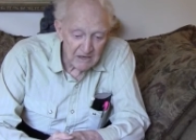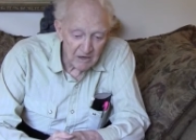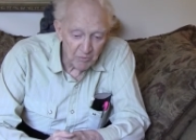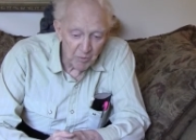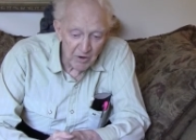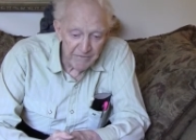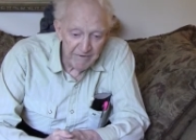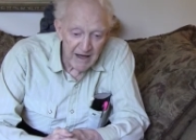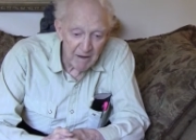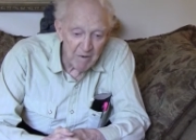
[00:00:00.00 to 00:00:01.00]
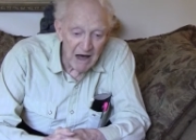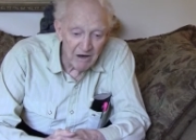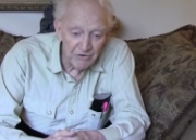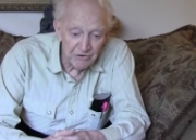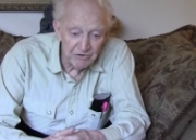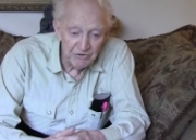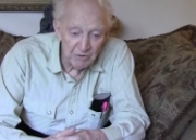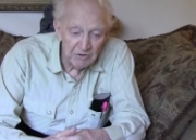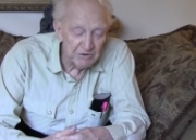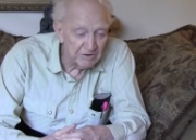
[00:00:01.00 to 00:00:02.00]
little prefab houses,
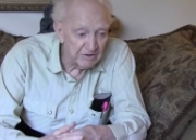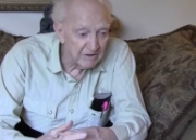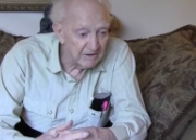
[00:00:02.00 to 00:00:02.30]
which